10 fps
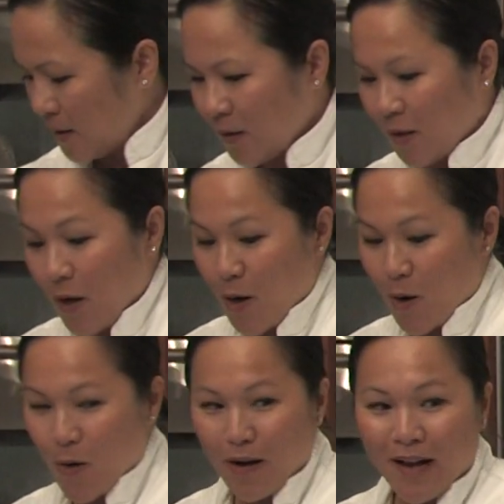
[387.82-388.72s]
So,
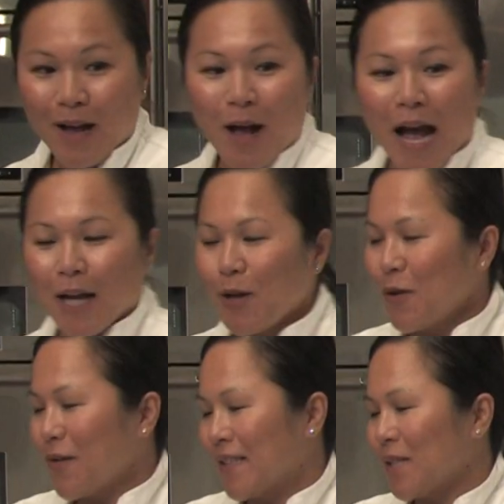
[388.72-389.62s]
I know
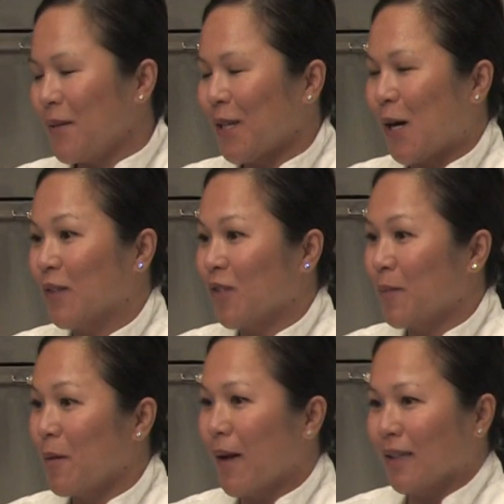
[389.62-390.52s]
the recipe called for
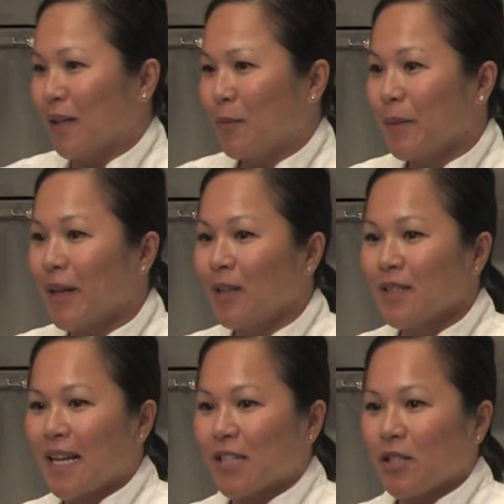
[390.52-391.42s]
pomelo. Pomelo
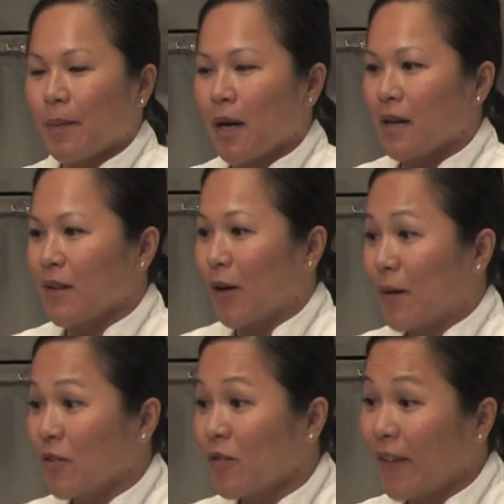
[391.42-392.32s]
is actually part of the
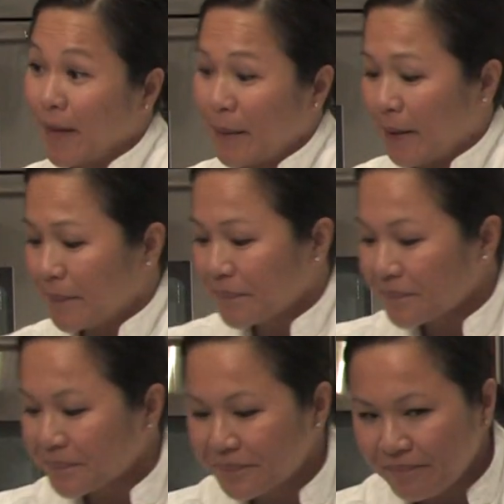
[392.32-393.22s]
grapefruit family,
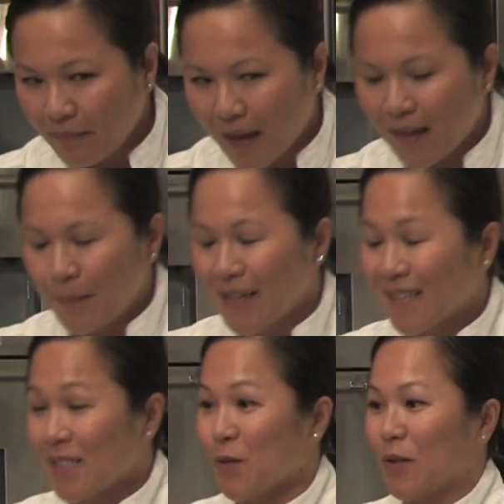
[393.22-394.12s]
and because
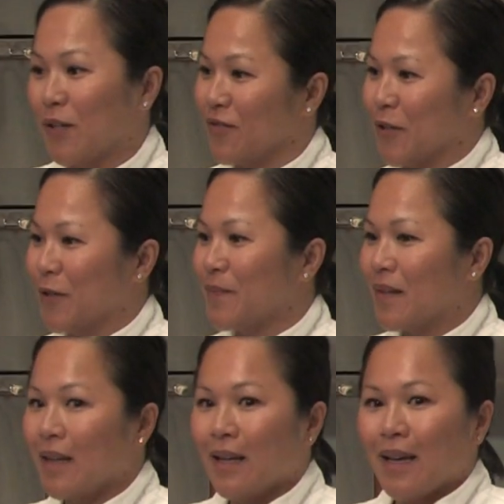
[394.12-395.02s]
it's a winter fruit,
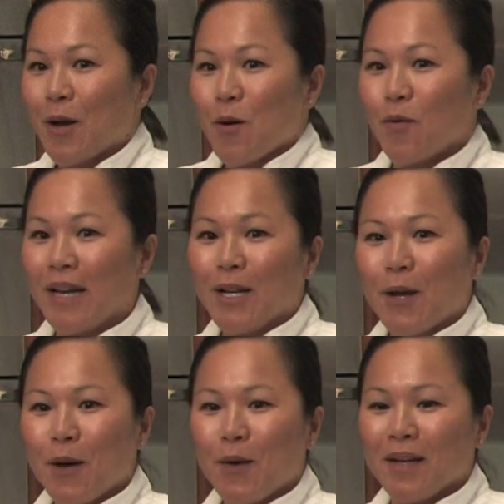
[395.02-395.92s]
we
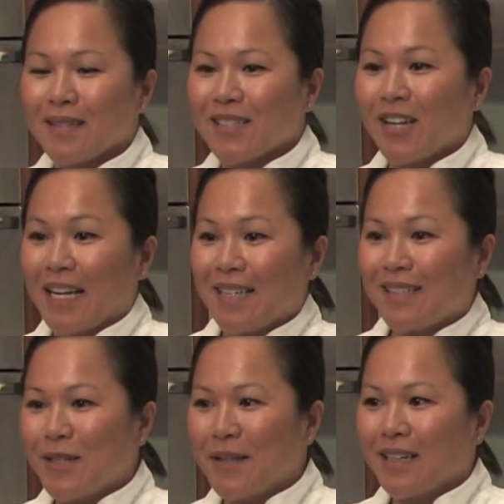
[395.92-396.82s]
know it's Chinese
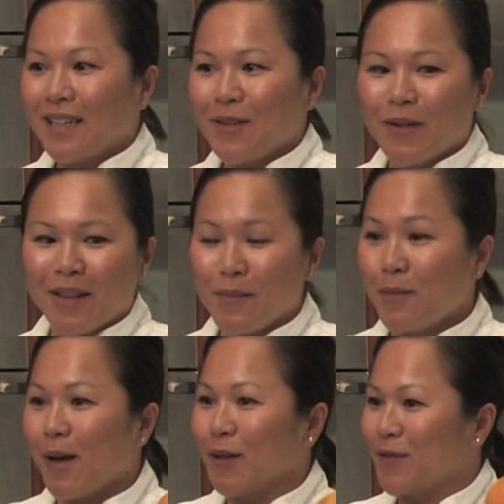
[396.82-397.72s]
New Year when the
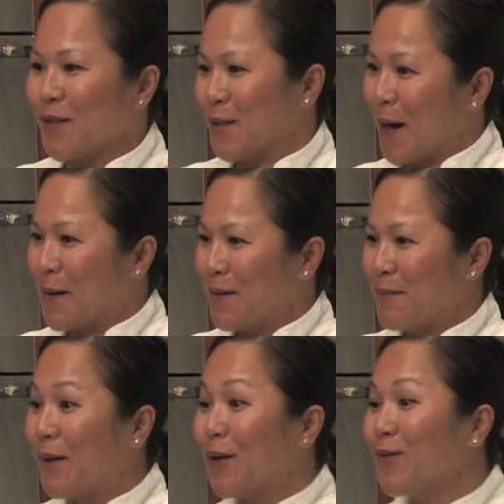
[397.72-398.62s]
pomelo fruits are out.
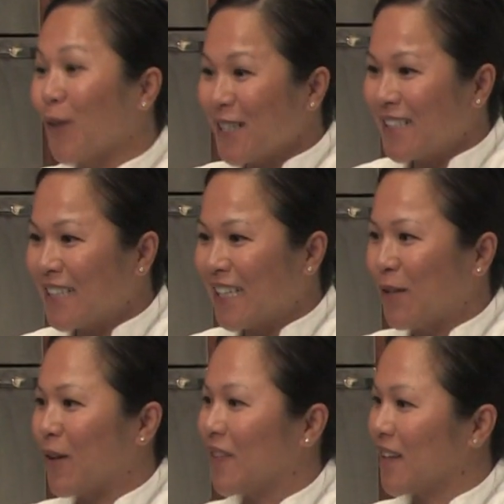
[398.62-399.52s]
But unfortunately,
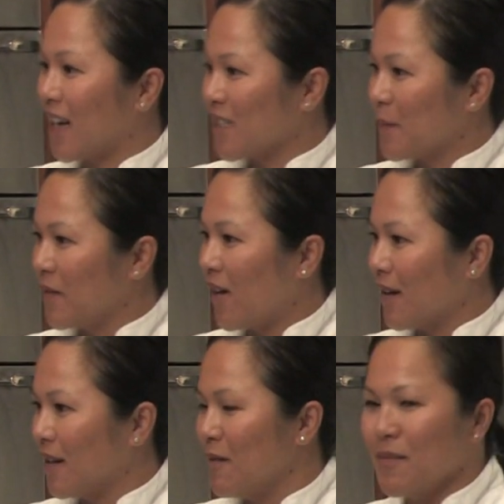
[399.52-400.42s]
we're at the cusp of
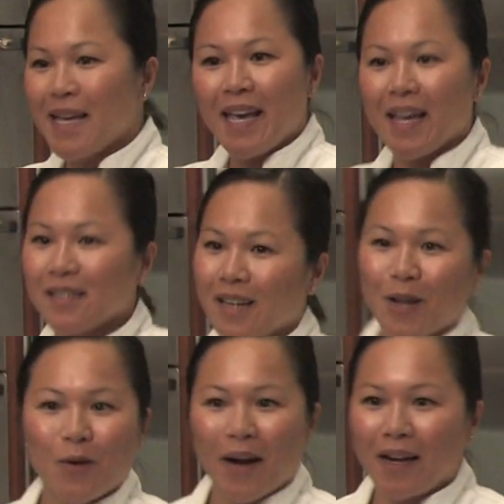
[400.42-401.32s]
autumn. It's
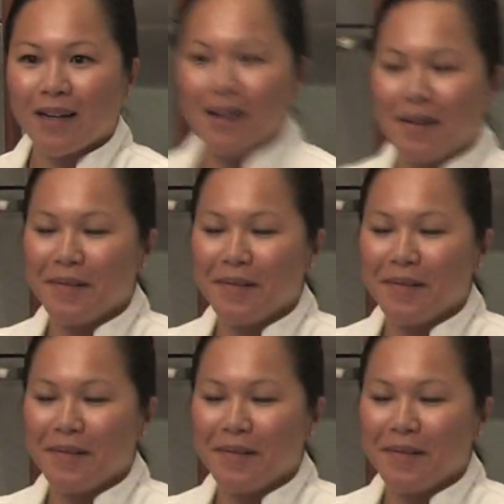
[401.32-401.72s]
not quite